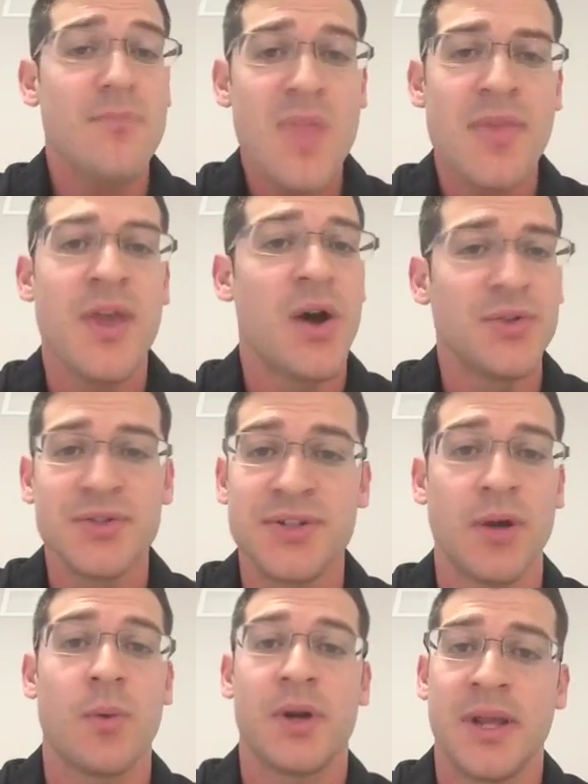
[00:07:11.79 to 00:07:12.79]
They also
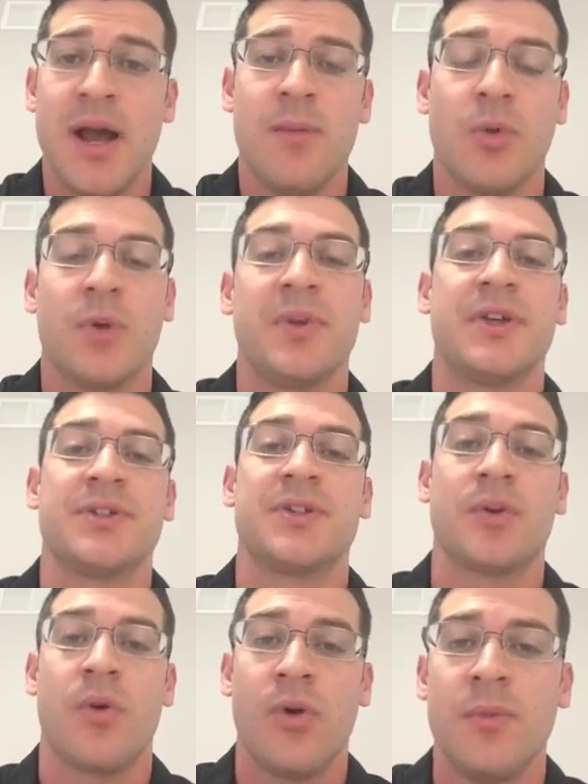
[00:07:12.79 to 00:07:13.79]
start working out more because
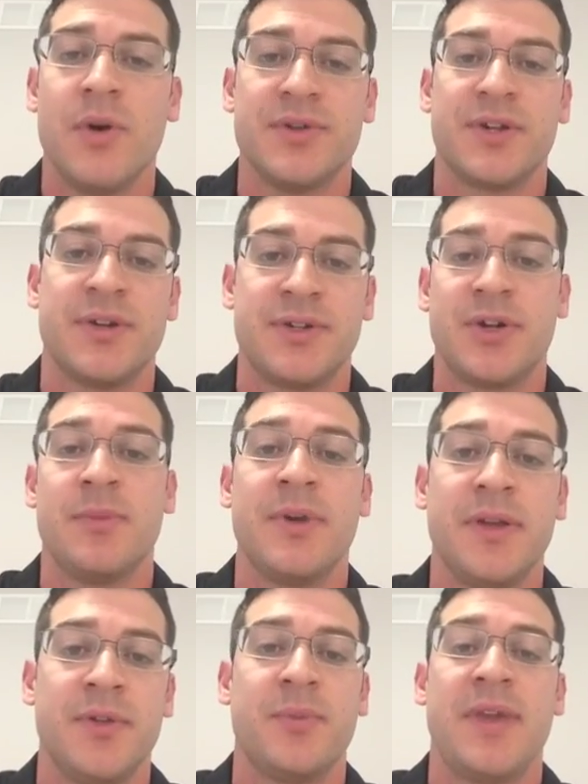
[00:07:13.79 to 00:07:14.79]
their hormones are
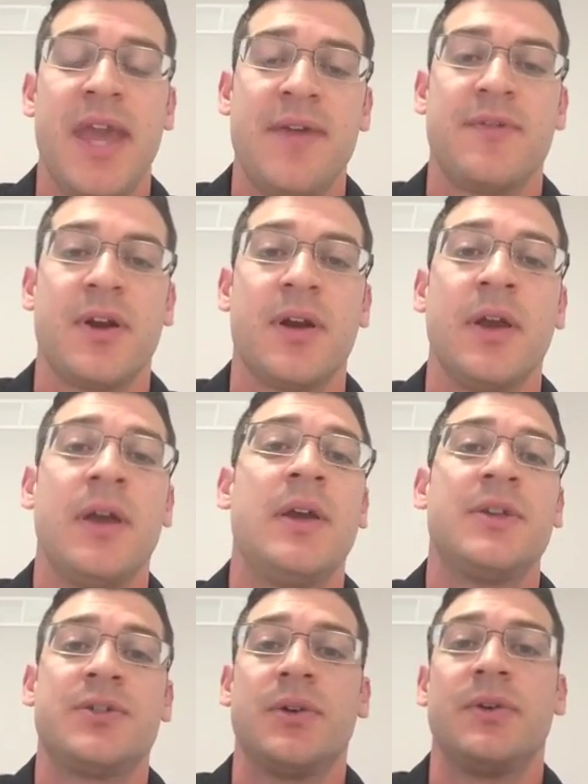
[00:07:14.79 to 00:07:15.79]
determining their behavior.
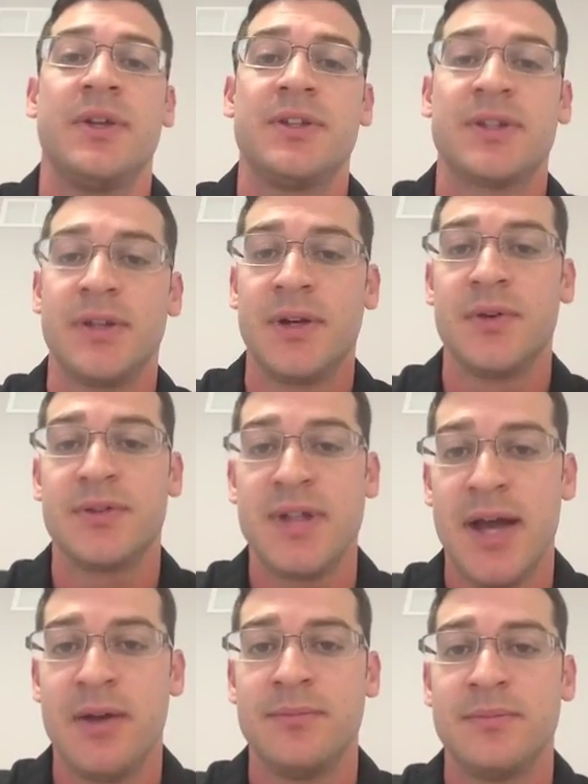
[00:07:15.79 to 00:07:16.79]
So insulin goes
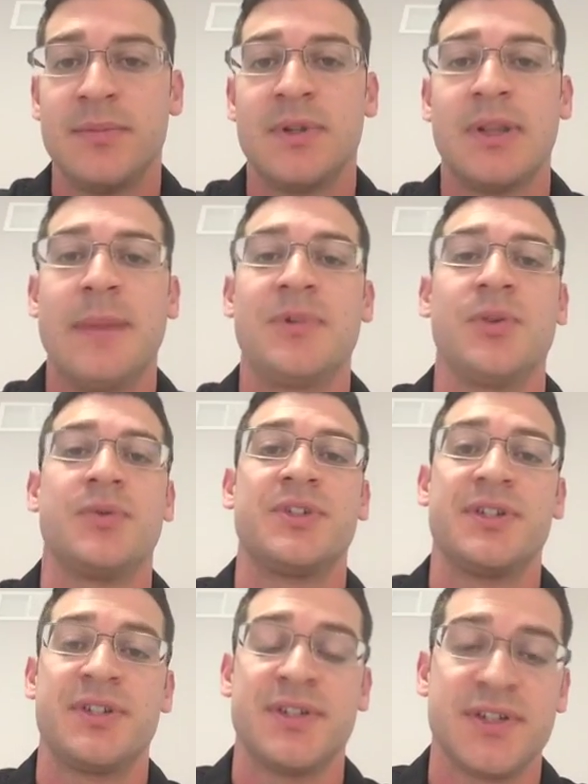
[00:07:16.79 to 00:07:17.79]
down, leptin
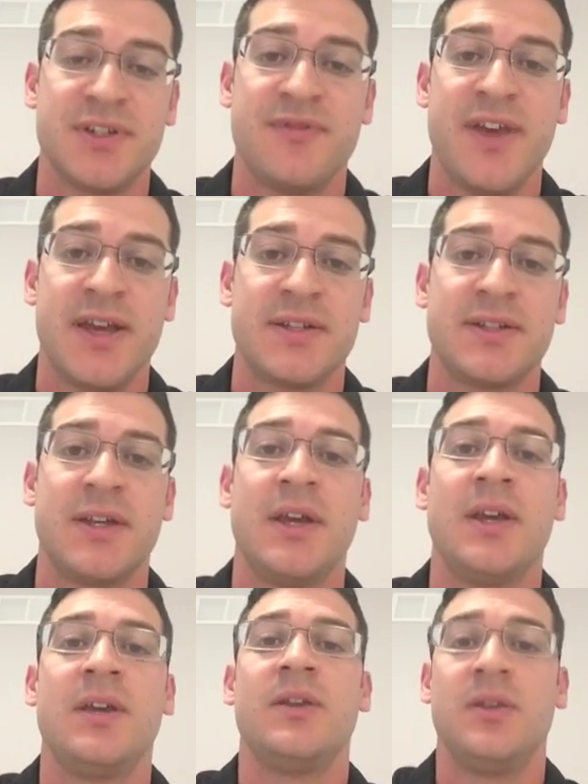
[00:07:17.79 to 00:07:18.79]
resistance is fixed.
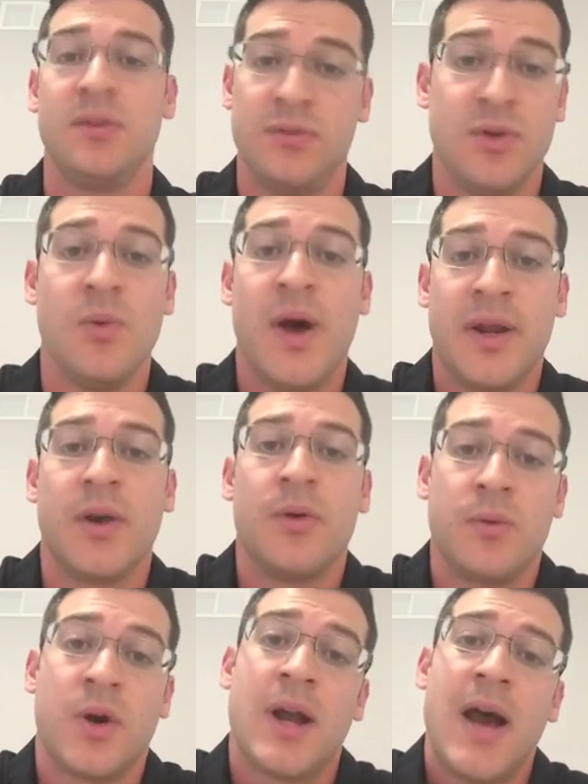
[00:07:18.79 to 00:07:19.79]
You want to go
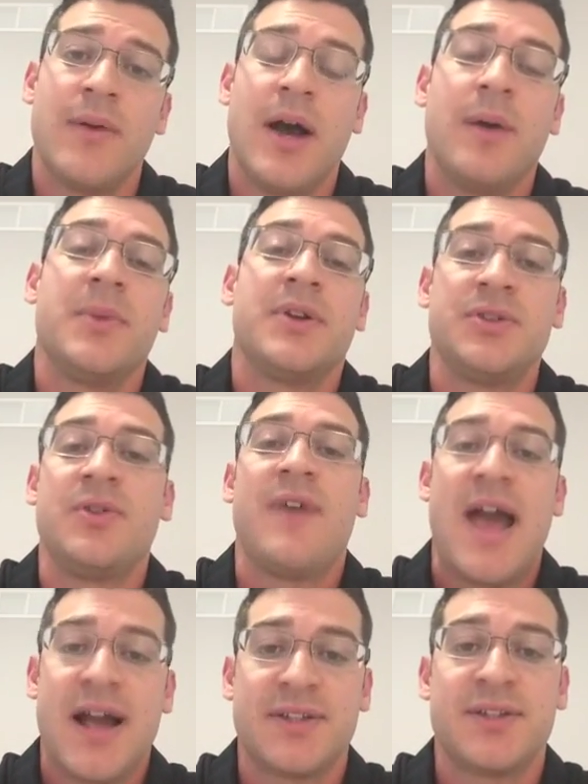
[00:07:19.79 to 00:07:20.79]
and work out now because you have
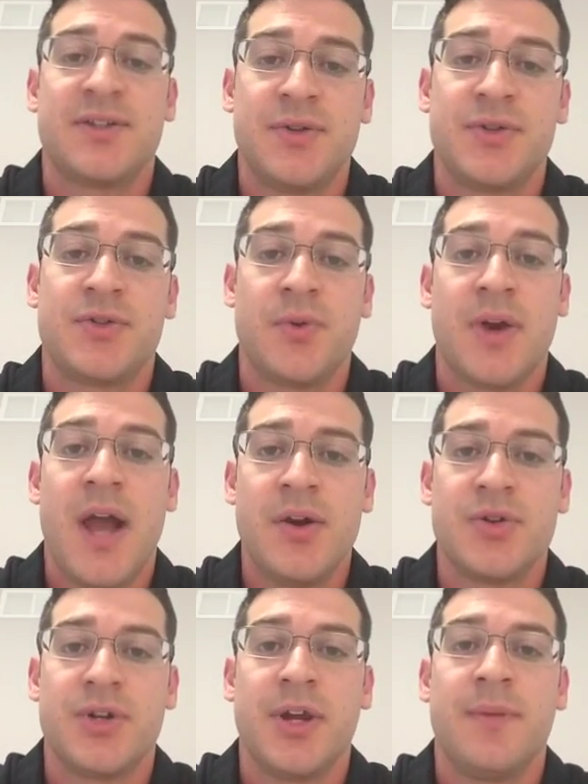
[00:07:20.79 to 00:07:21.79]
access to your stored
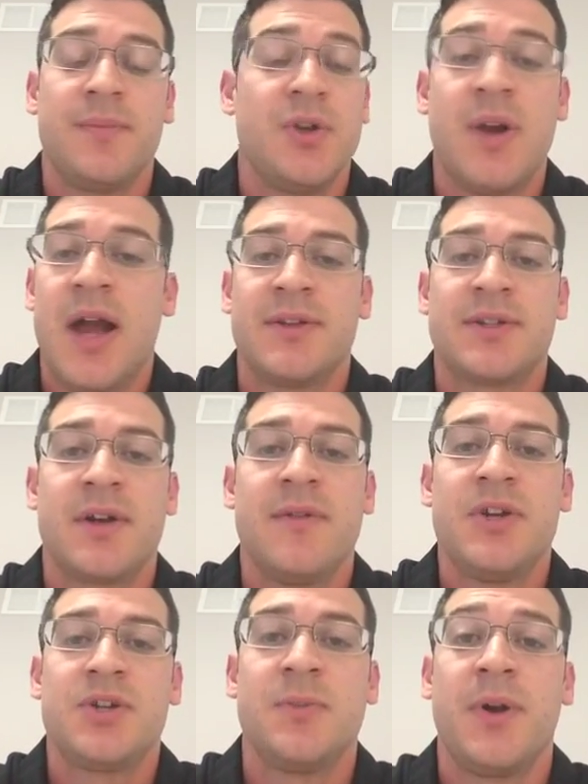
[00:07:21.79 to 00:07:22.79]
energy. You're not in
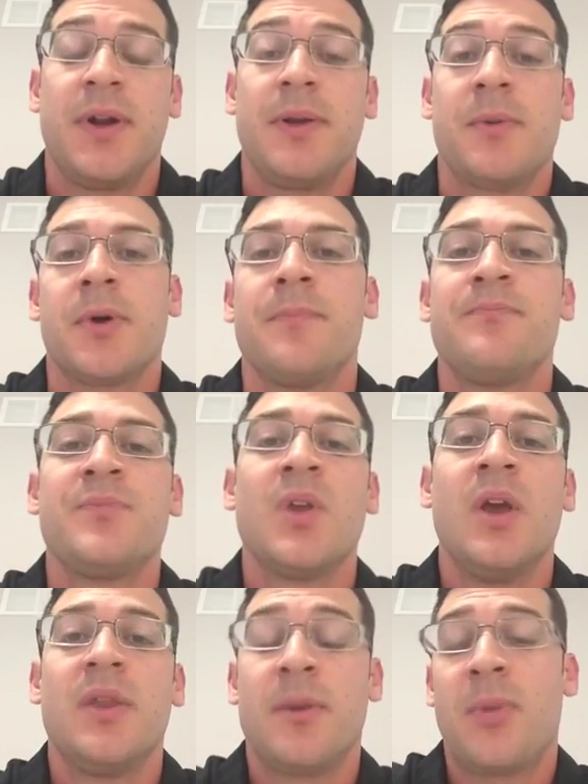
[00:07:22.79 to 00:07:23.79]
starvation mode anymore.
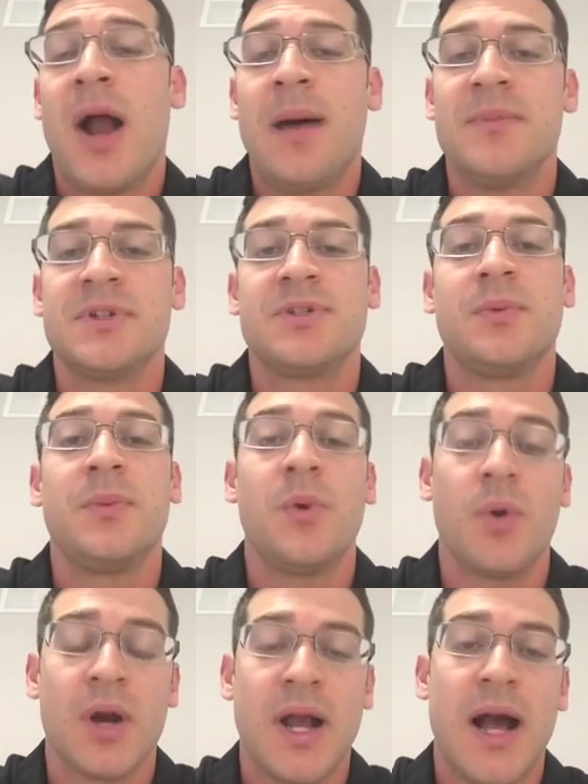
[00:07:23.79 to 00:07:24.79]
The problem is, is when we
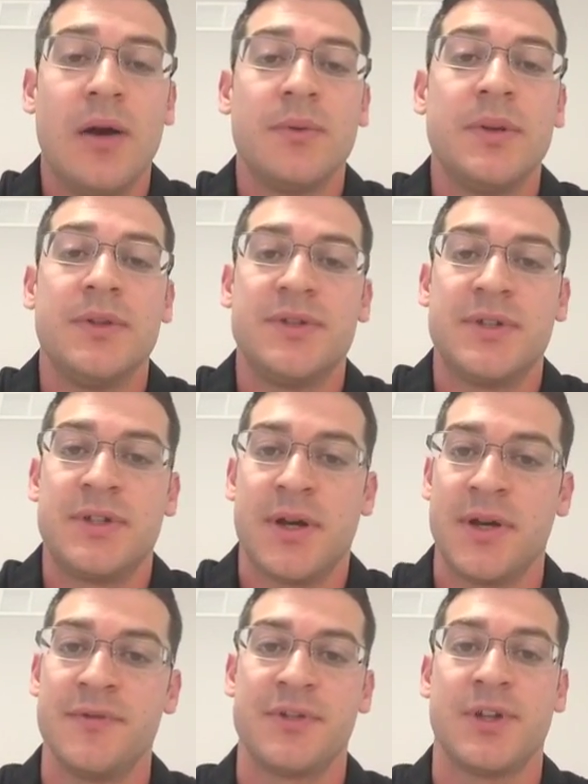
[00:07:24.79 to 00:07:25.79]
work out, we lose a
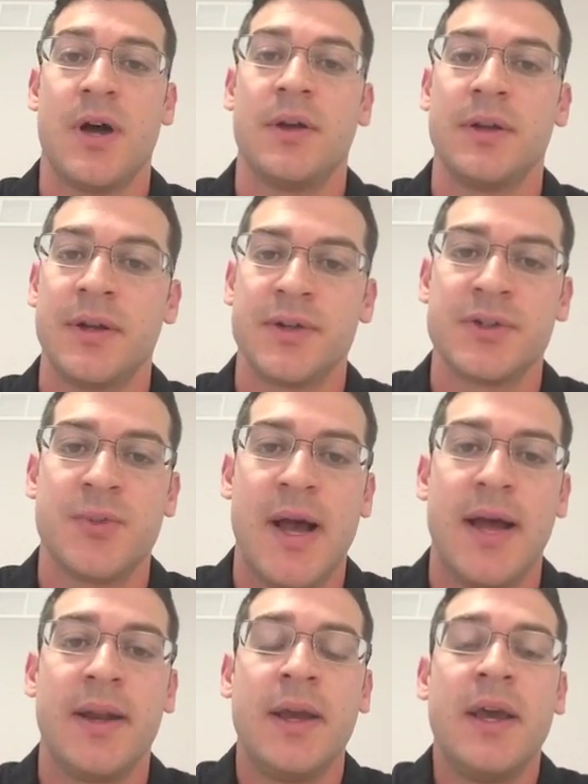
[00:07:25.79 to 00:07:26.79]
ton of salt in our sweat.